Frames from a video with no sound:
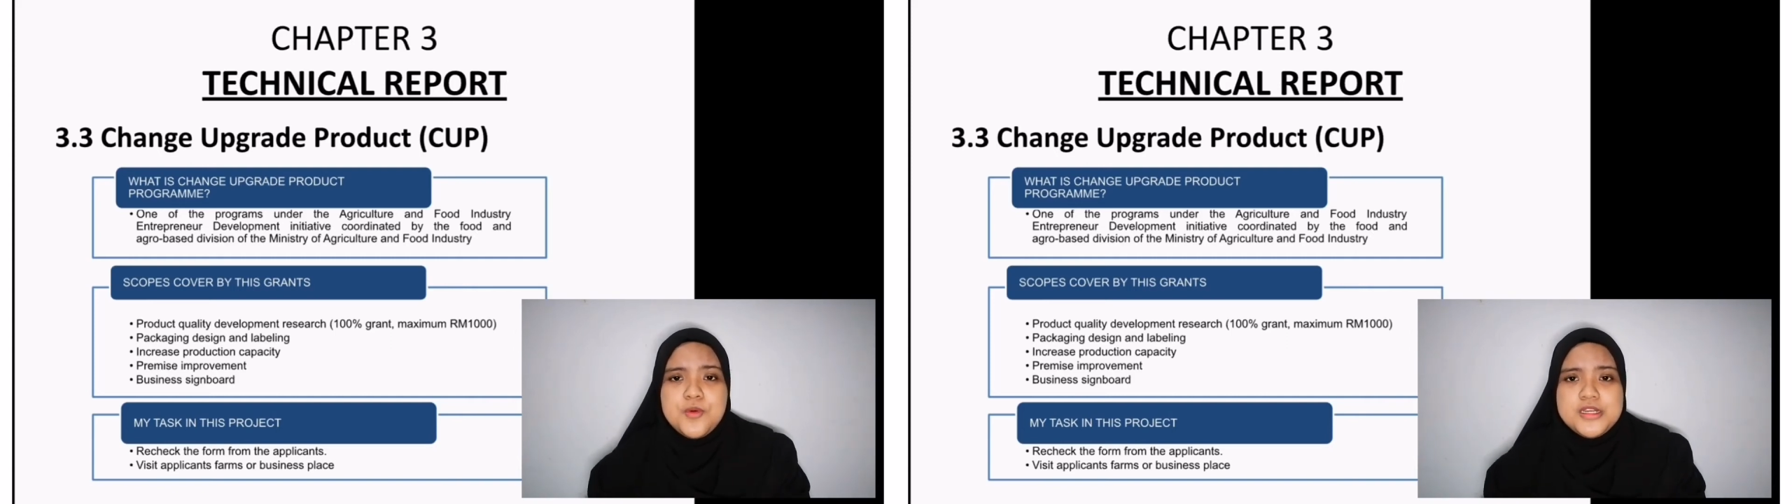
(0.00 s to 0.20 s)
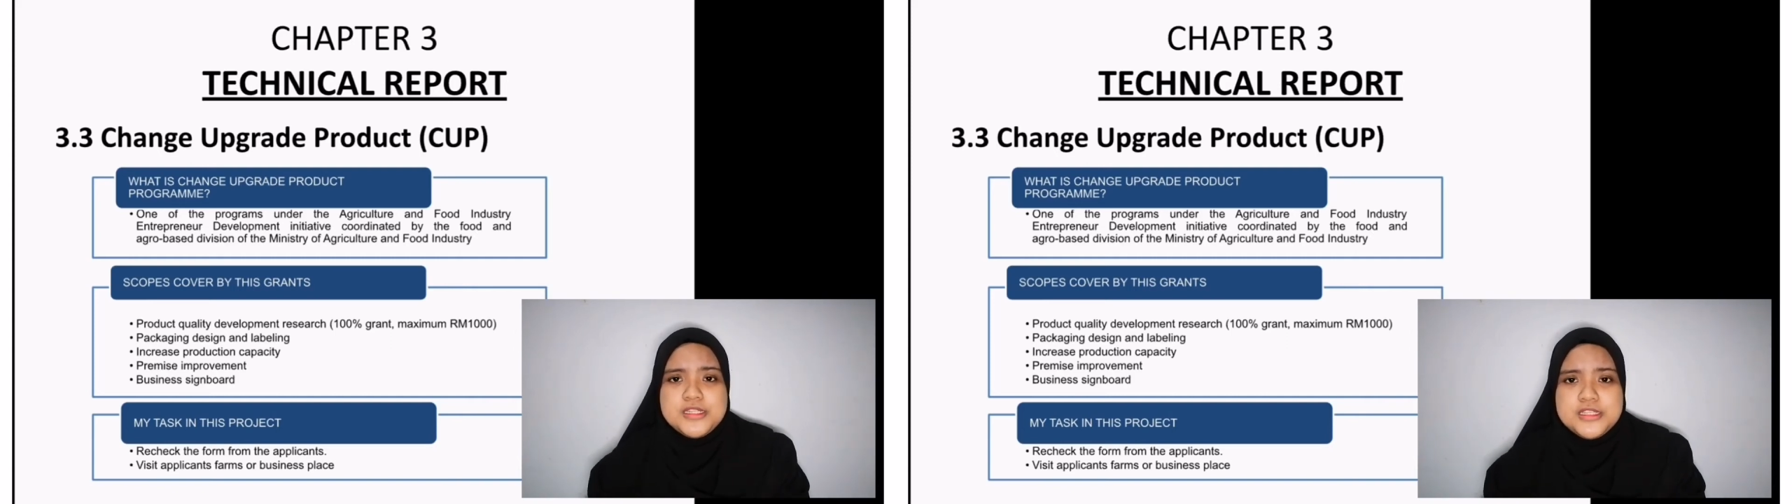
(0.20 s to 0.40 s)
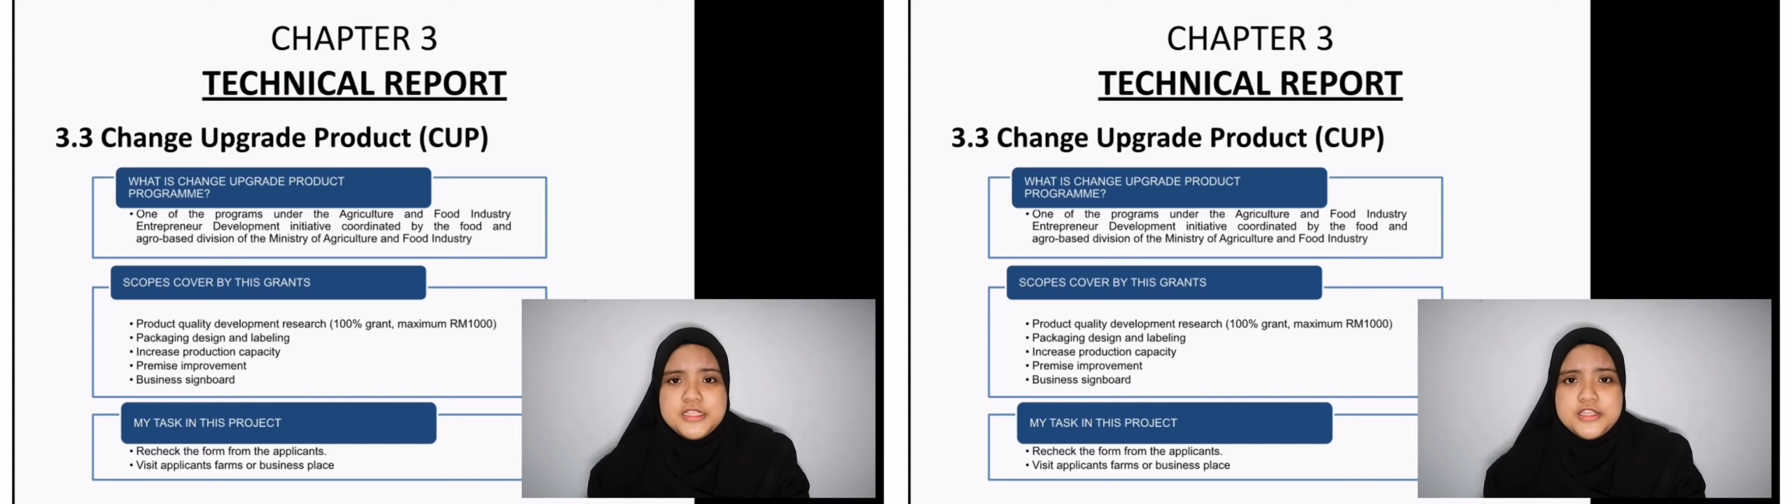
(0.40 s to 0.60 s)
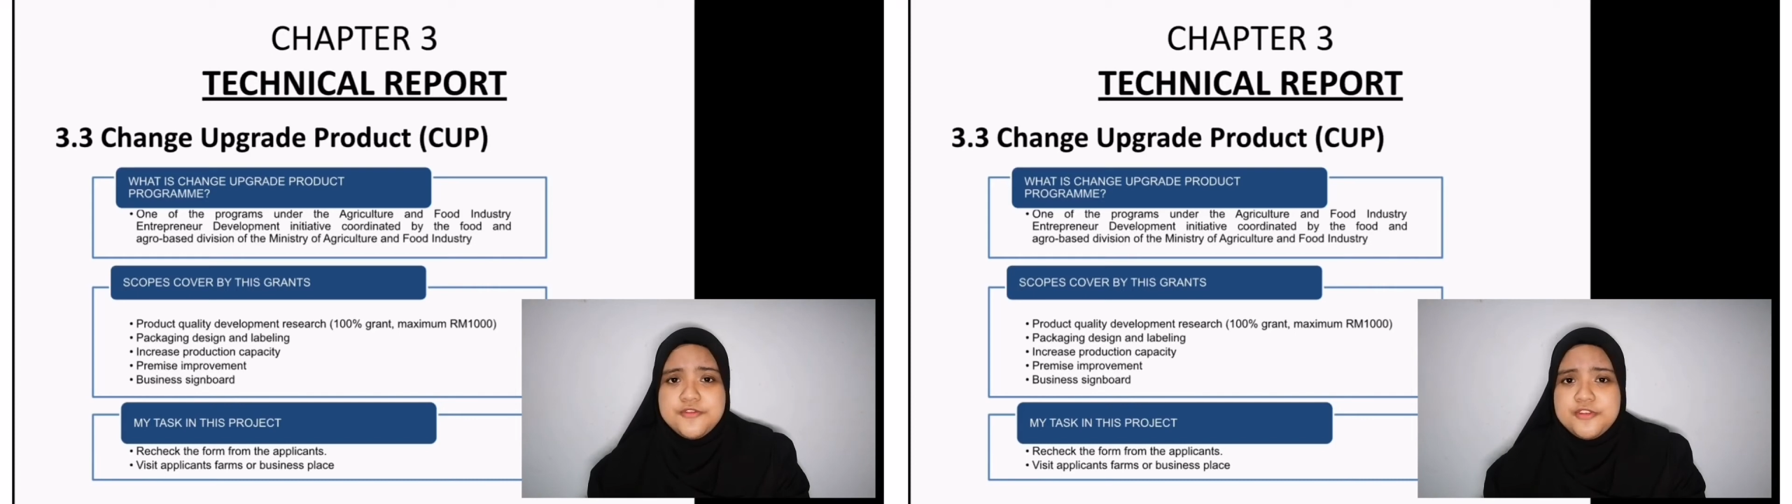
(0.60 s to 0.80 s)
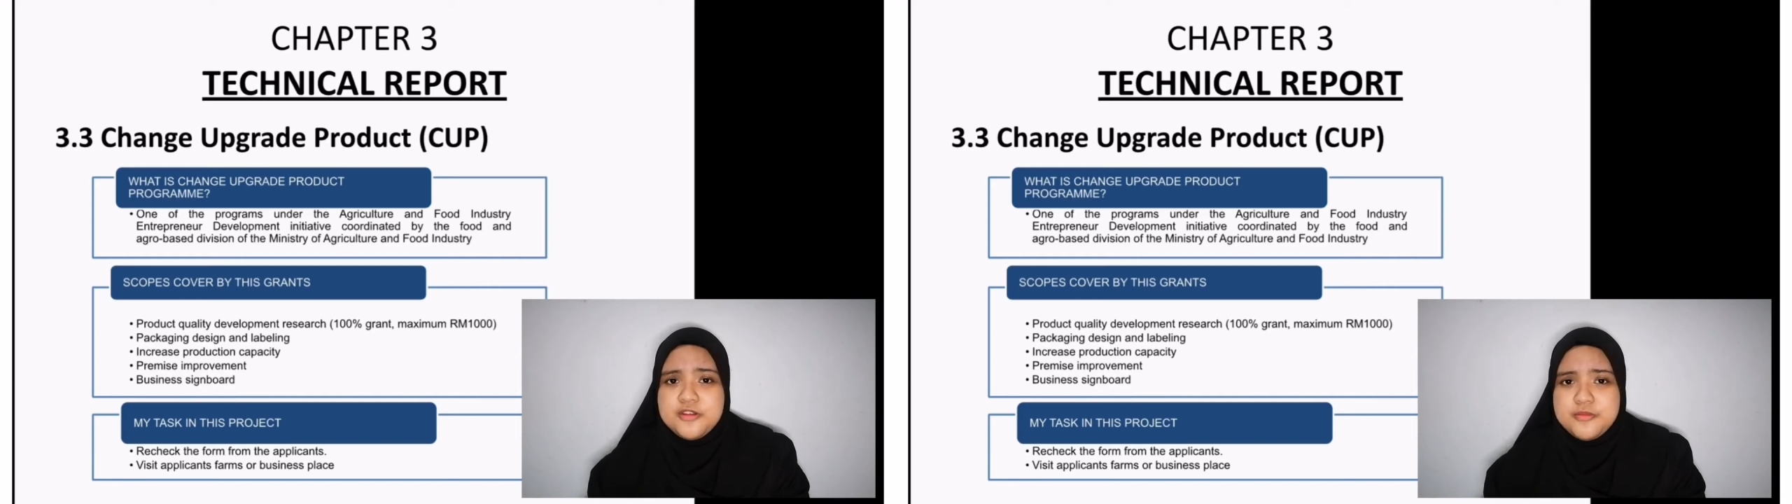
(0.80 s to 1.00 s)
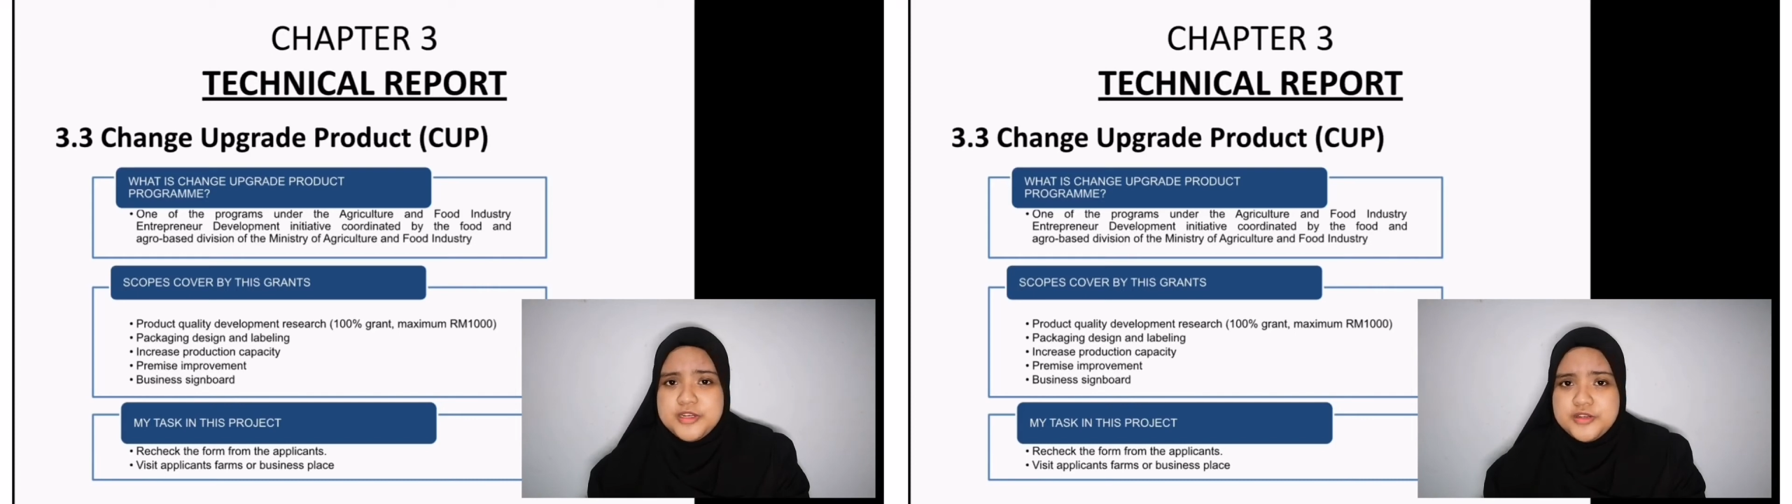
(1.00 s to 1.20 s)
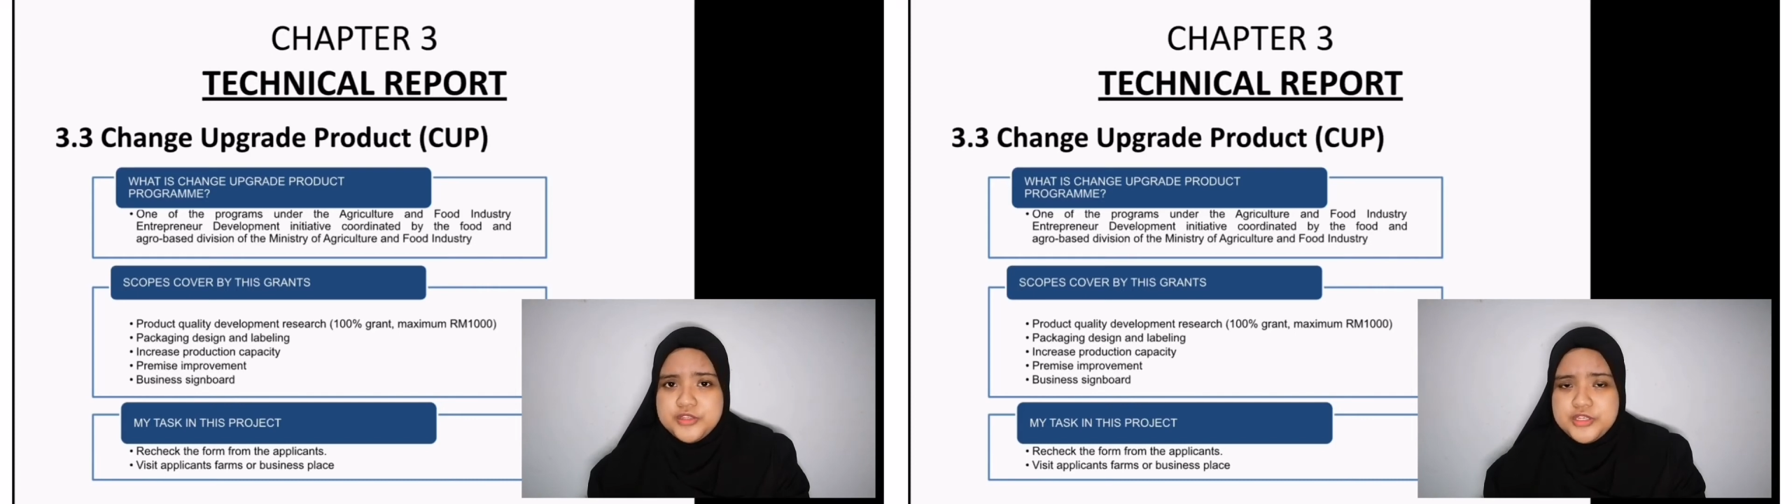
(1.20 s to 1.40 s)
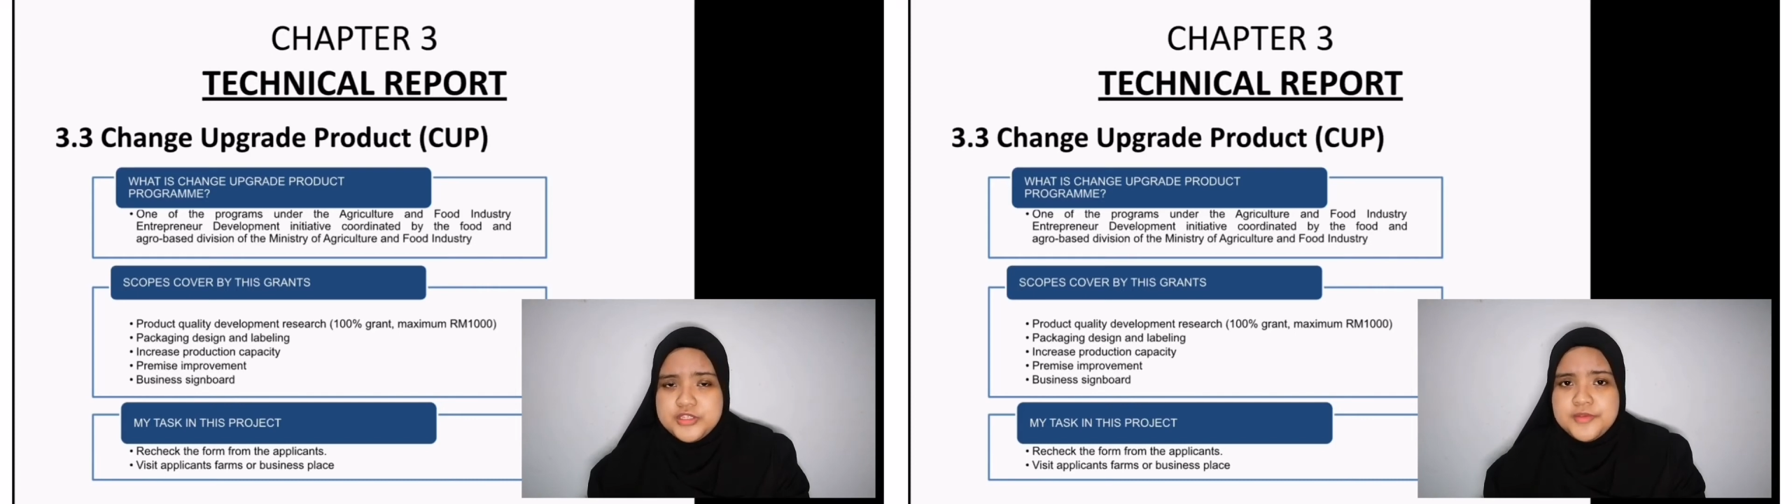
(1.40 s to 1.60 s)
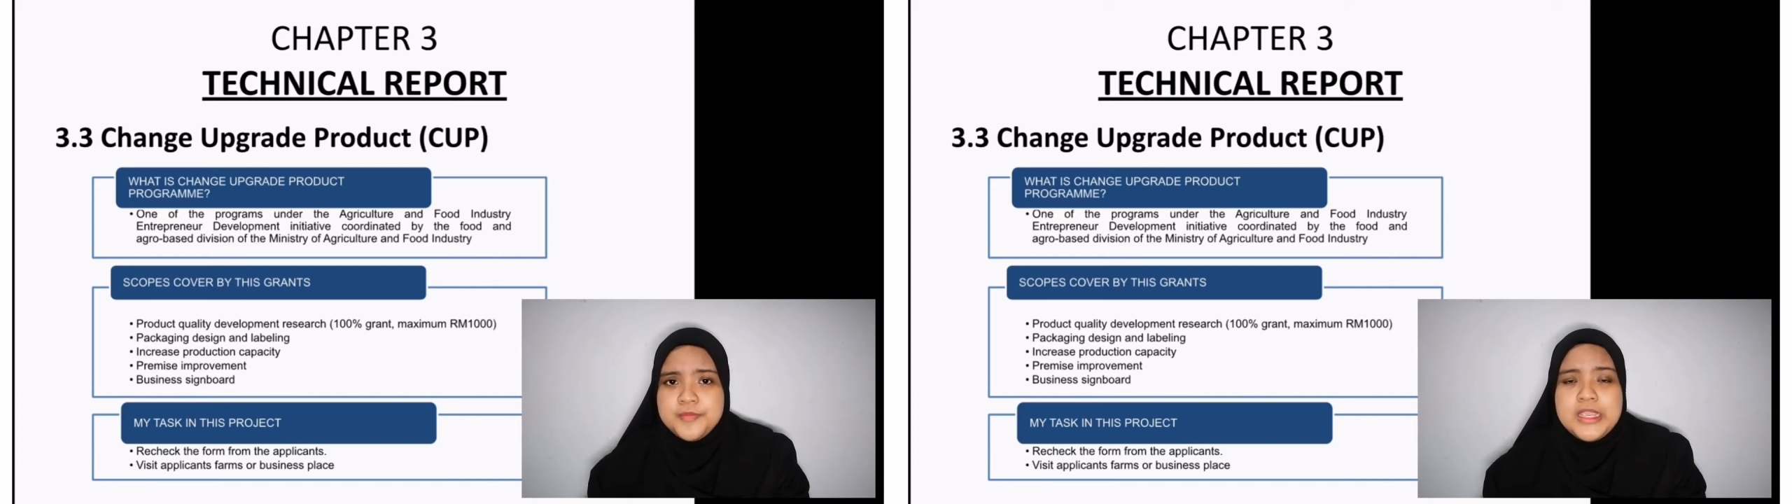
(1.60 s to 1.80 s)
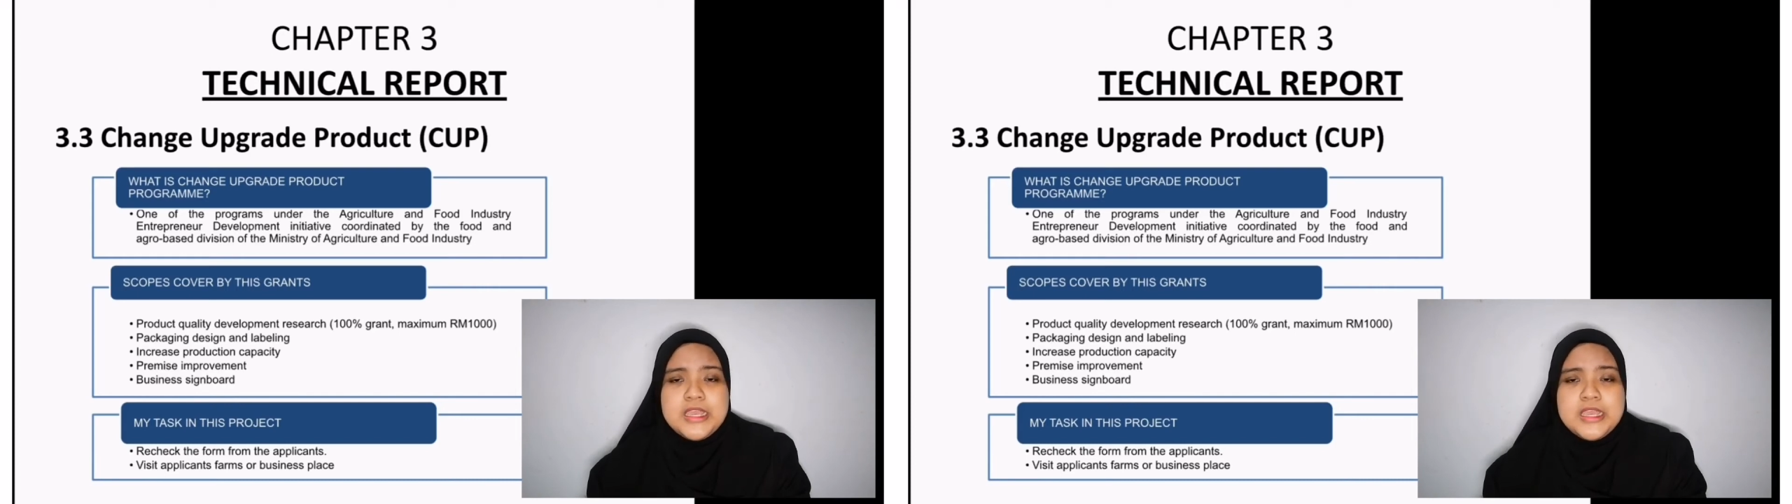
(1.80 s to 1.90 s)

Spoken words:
Quality Development Research.